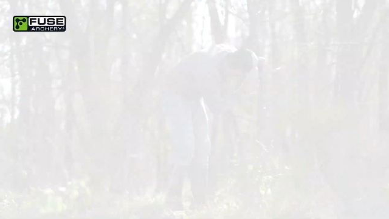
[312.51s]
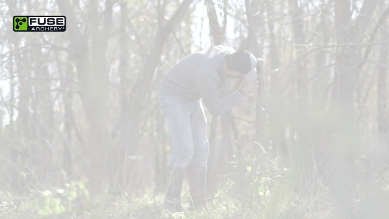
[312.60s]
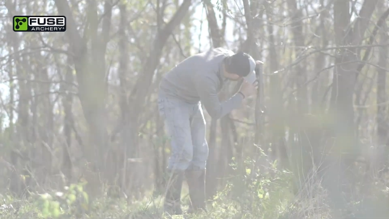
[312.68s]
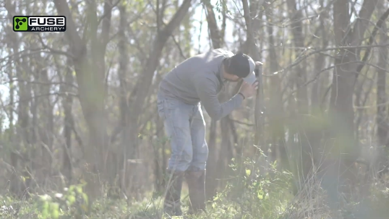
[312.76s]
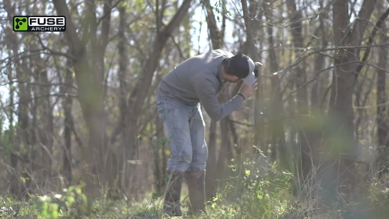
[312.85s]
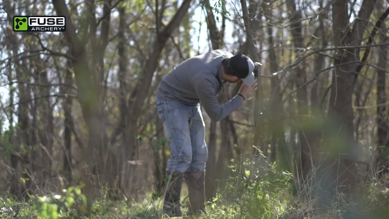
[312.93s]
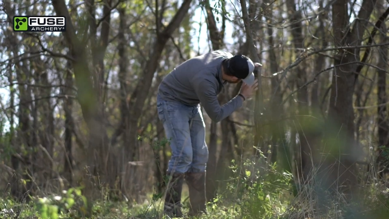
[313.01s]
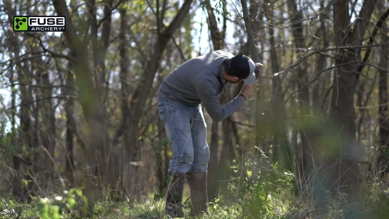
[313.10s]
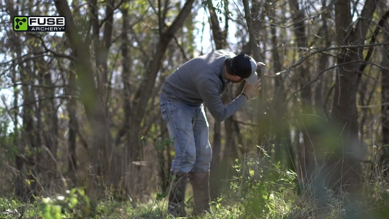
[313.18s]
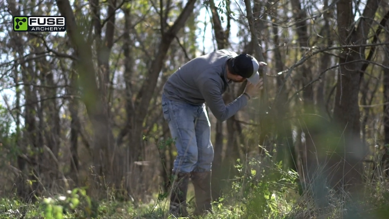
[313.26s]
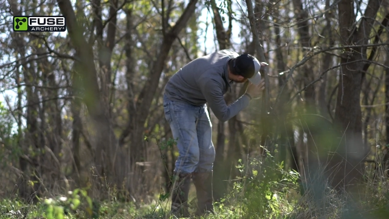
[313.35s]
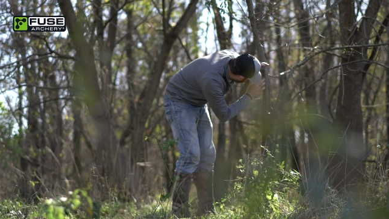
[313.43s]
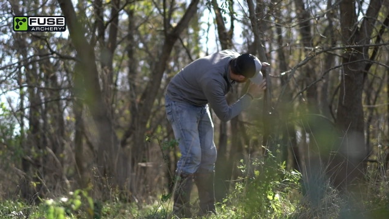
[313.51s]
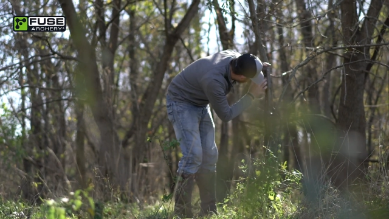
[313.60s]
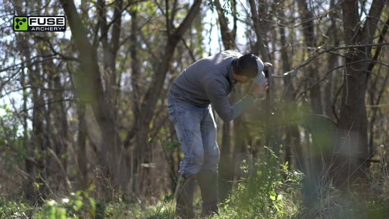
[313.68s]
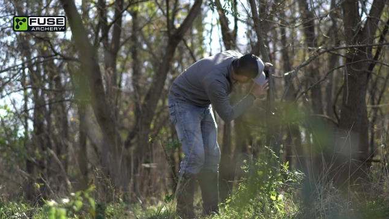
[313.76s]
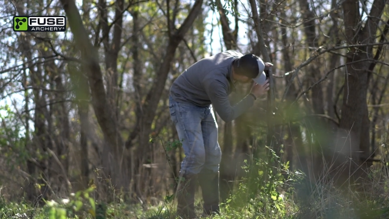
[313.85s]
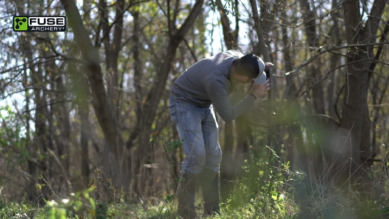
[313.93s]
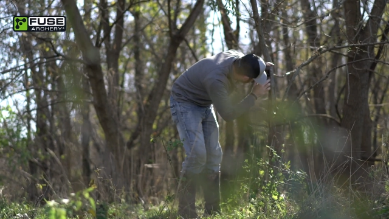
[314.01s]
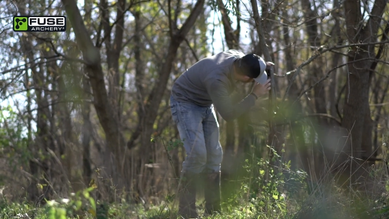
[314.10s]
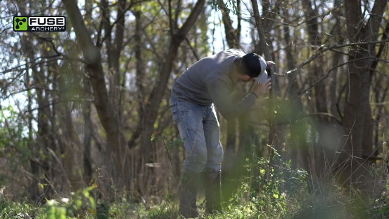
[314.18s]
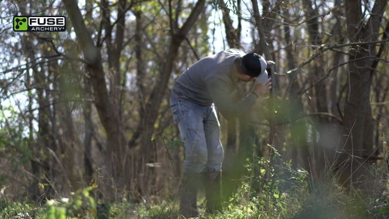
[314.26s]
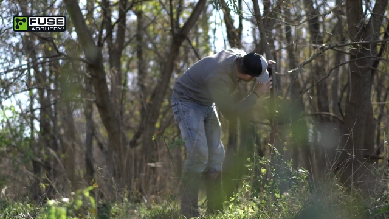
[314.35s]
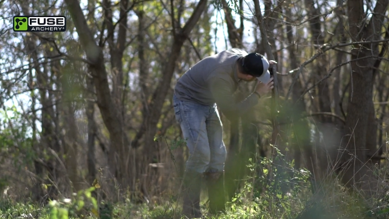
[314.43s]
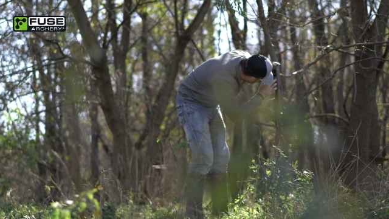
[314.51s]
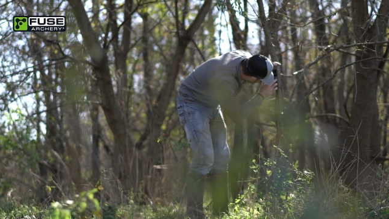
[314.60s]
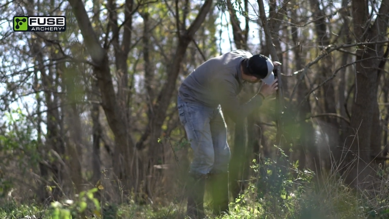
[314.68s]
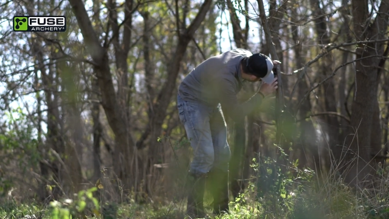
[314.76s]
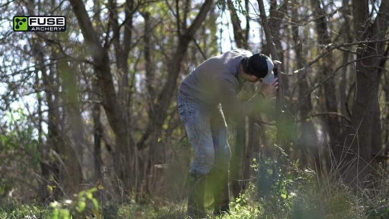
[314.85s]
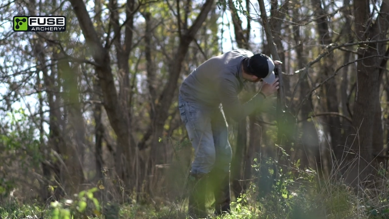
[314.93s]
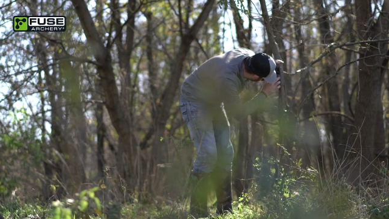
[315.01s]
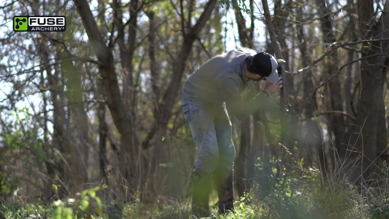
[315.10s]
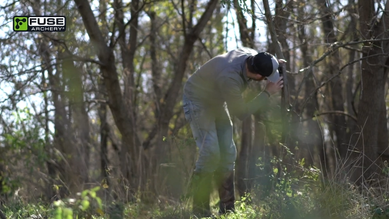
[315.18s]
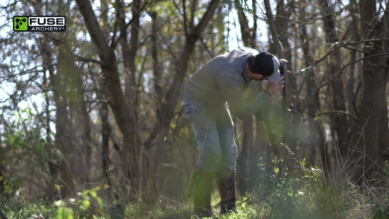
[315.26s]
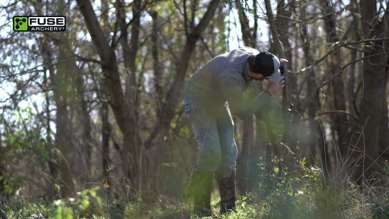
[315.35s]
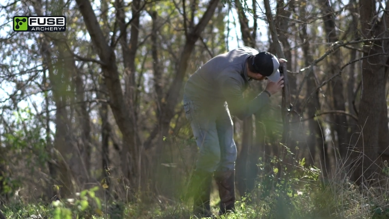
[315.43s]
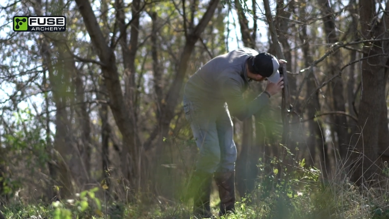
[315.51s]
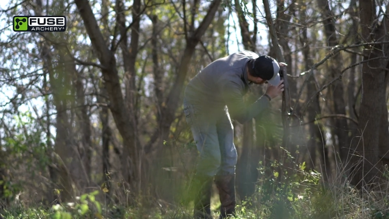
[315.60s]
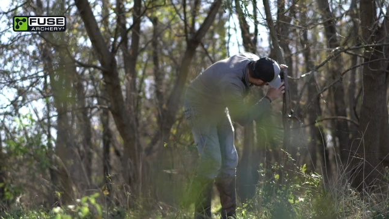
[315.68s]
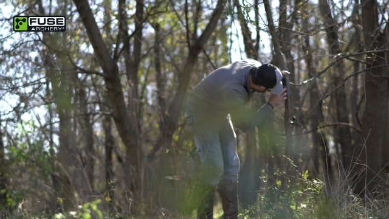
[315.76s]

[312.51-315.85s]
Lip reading: [unreadable: no face in view]